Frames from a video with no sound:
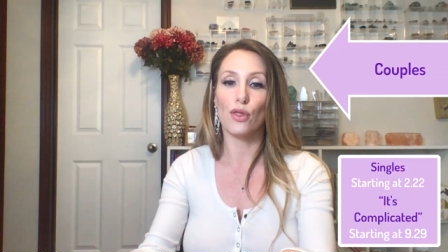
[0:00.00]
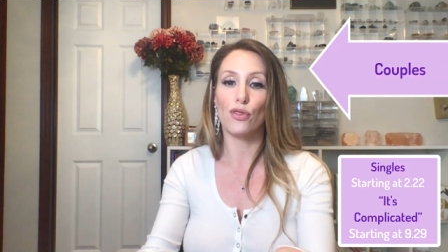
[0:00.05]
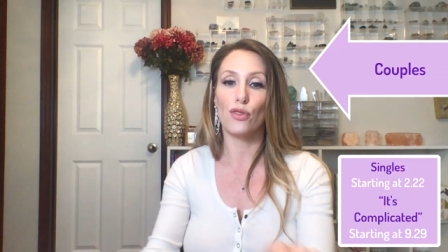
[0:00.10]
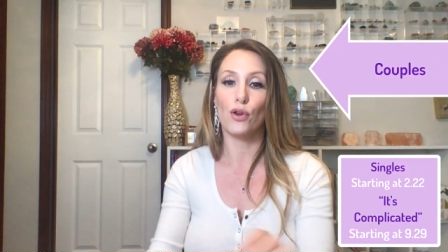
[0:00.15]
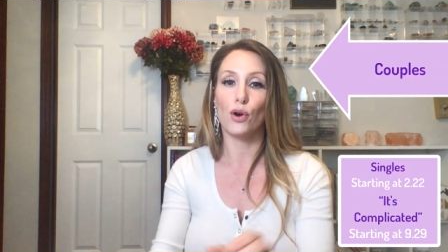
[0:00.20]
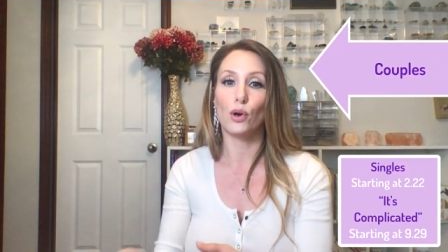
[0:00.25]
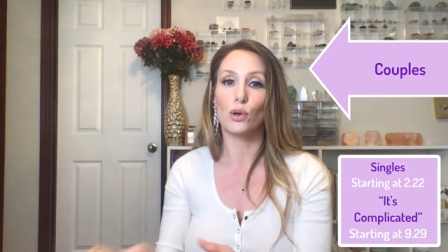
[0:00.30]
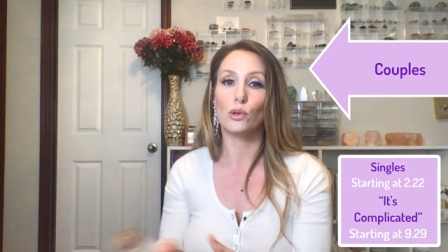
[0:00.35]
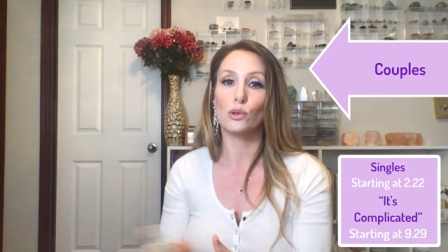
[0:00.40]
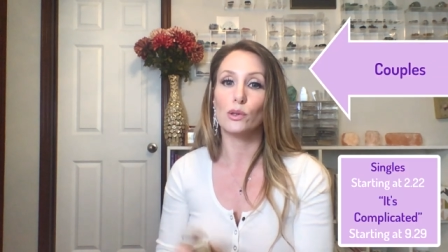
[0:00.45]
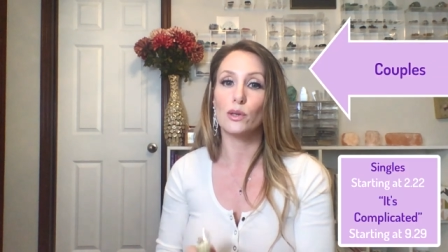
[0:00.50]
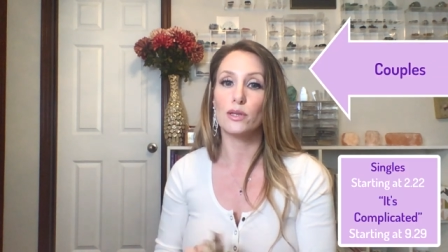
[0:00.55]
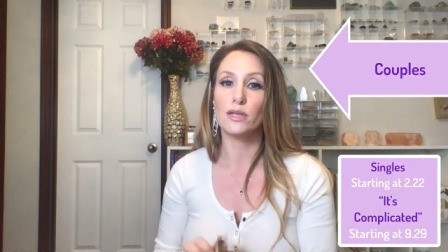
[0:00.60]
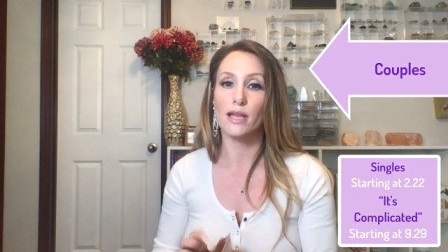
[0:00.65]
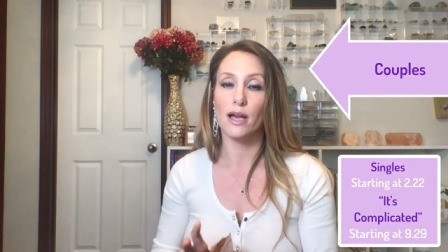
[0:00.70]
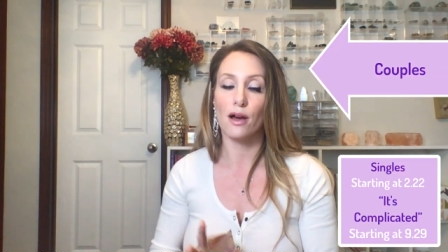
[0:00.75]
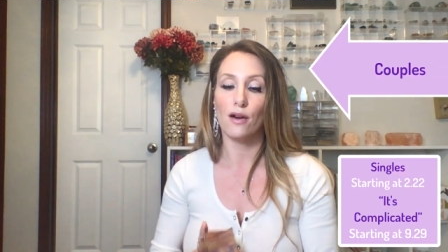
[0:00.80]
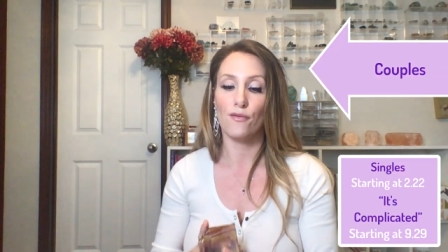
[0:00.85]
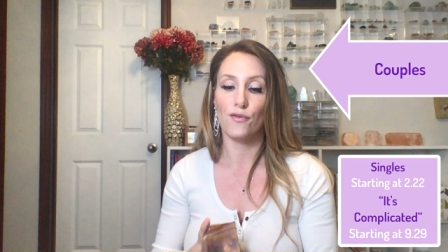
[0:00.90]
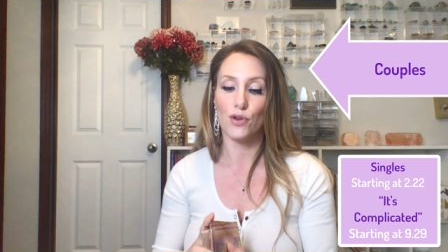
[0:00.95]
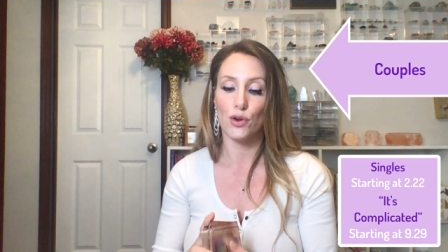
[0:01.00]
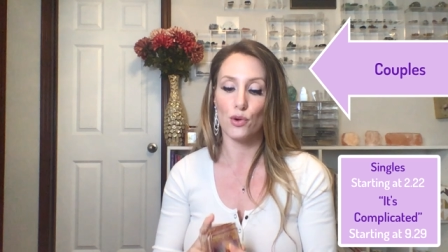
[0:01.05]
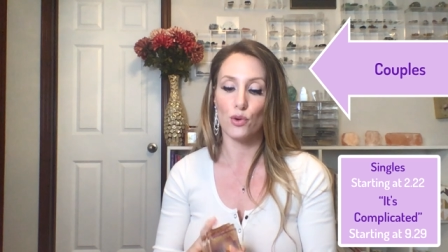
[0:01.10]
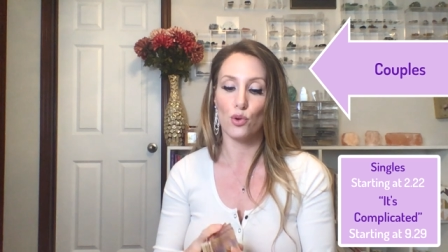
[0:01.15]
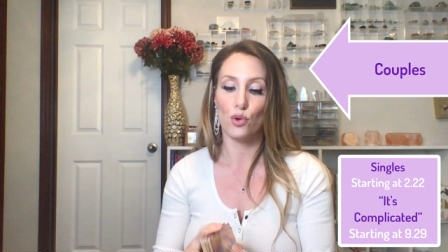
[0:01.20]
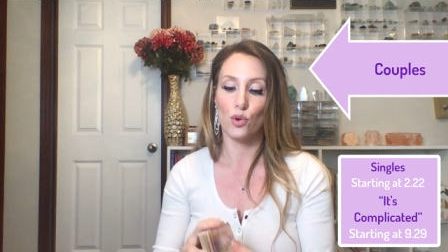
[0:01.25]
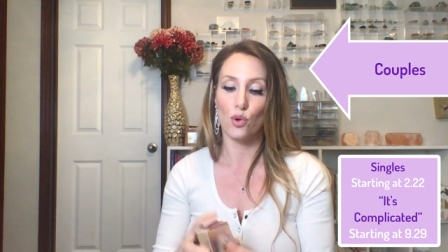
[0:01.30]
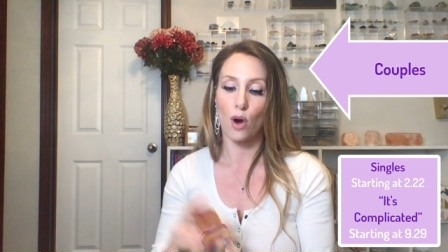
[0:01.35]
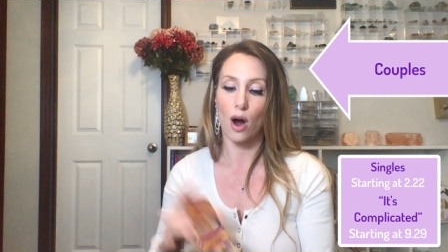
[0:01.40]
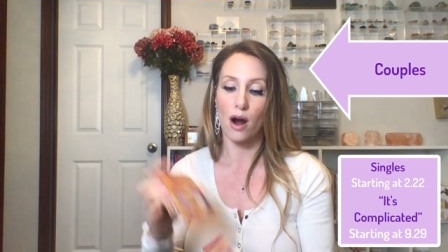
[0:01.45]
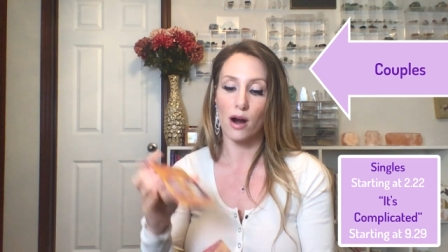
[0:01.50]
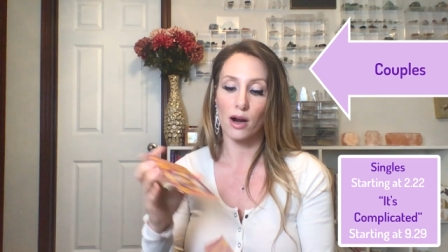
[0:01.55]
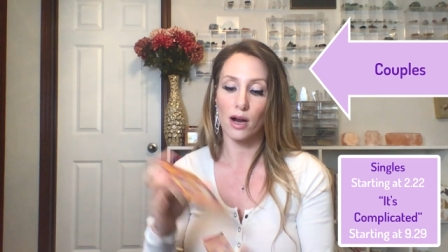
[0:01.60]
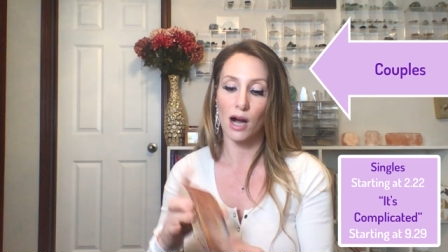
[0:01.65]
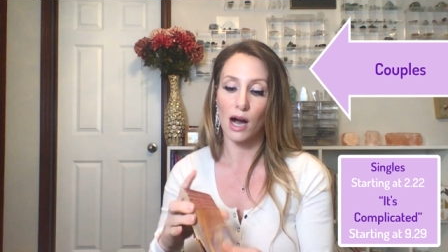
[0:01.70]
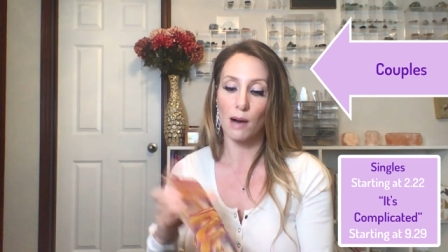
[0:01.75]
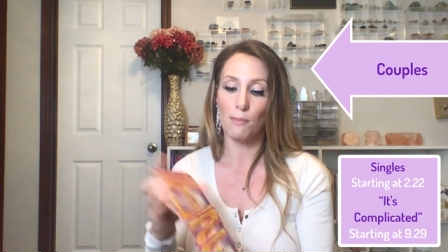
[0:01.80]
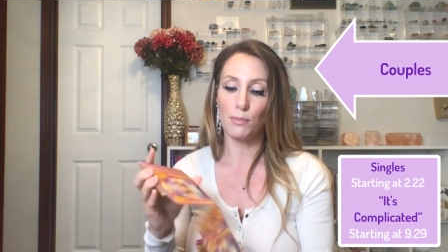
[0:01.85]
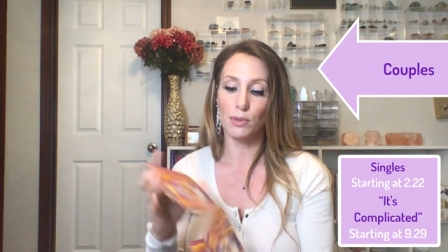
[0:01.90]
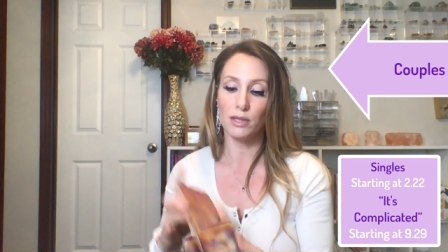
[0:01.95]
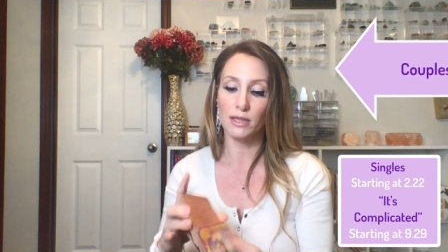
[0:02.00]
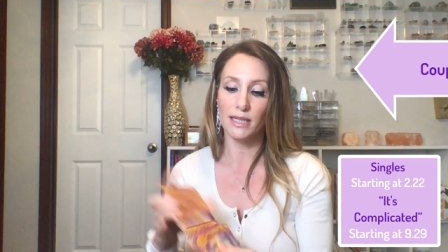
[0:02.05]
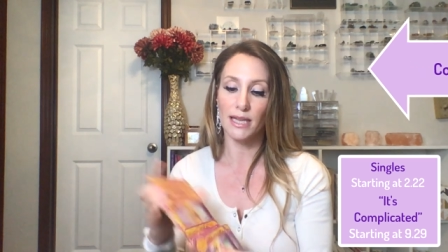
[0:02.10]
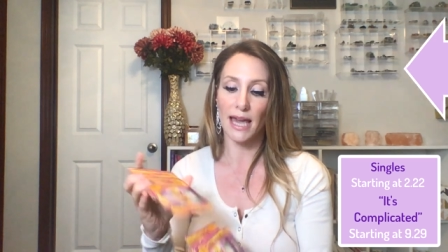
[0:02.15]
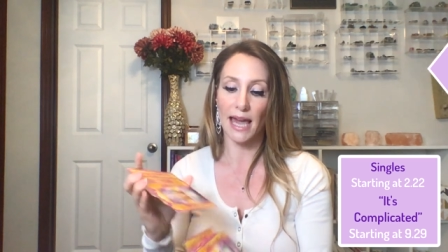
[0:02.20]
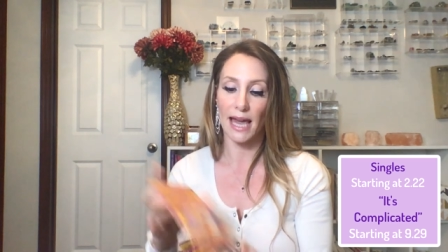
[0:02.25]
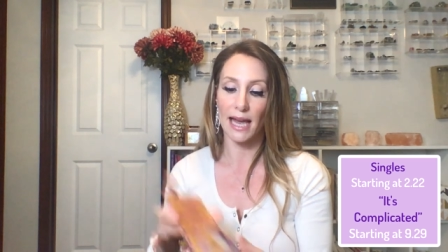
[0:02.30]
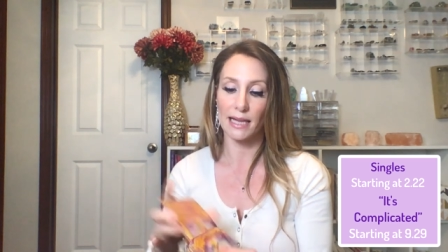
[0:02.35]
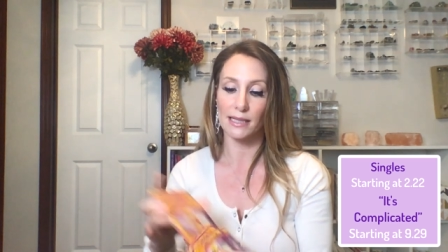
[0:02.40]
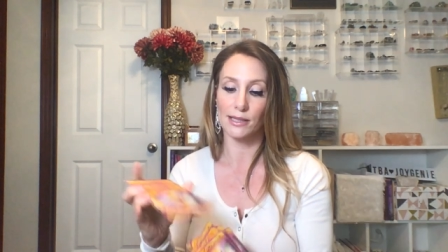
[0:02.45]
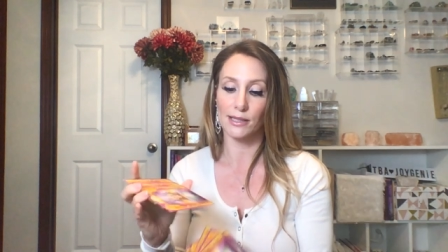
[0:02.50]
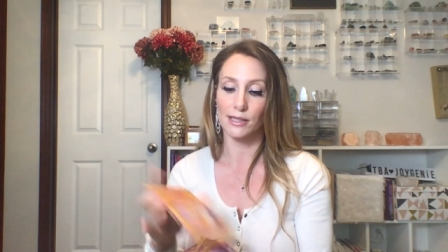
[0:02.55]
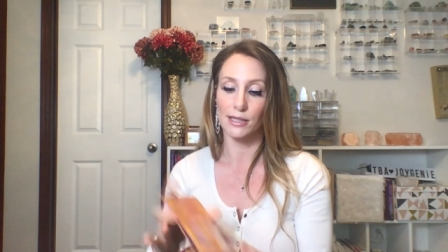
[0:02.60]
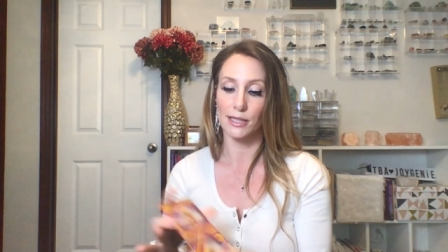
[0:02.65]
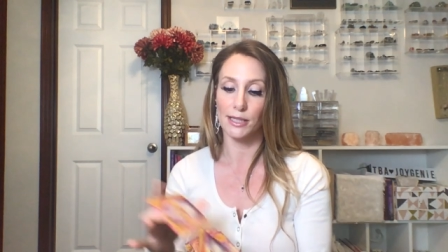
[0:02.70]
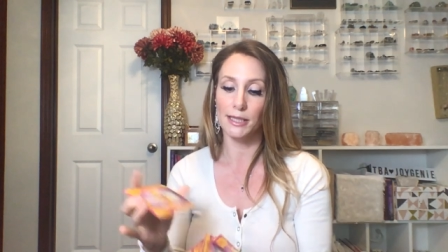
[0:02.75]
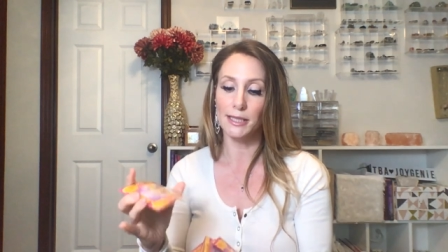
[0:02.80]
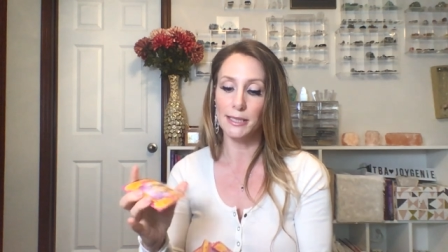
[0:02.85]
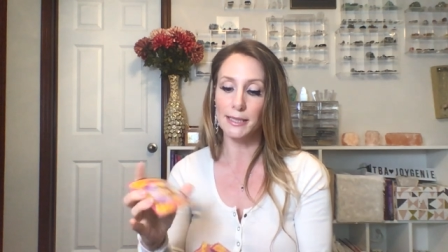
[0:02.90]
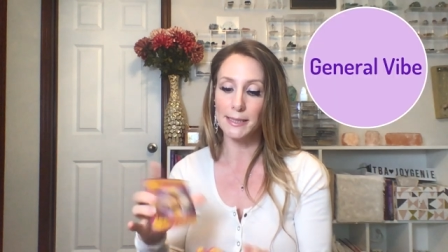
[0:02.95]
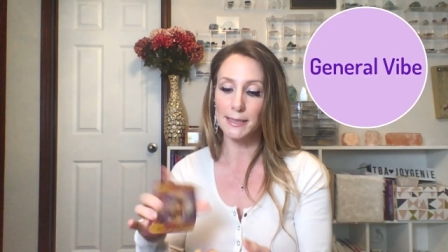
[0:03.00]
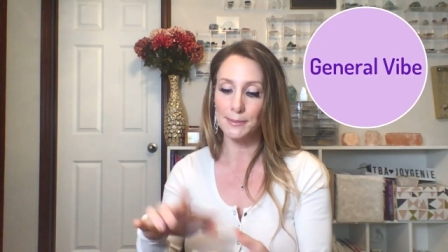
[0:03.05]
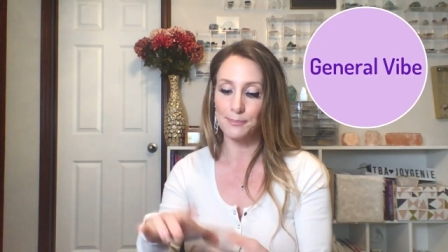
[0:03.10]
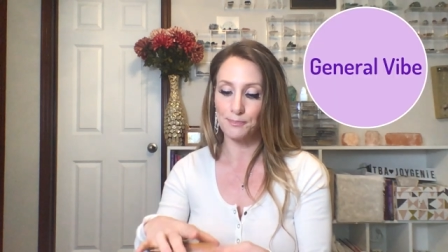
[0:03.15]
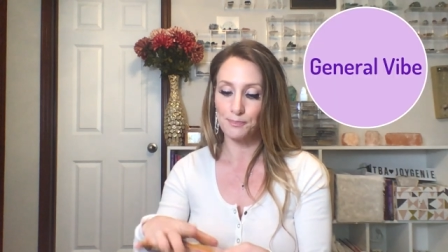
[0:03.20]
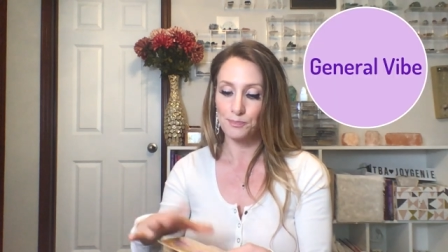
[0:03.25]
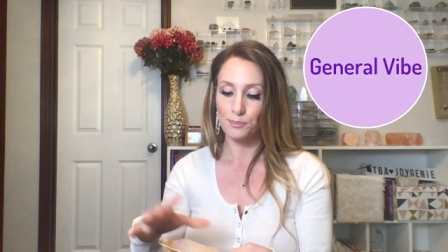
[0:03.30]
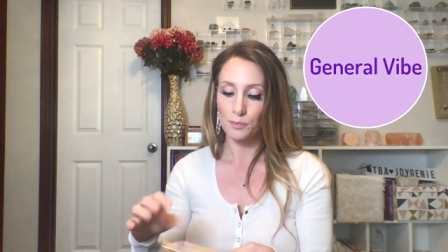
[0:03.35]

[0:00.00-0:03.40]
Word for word: those of you who are coupled cancers.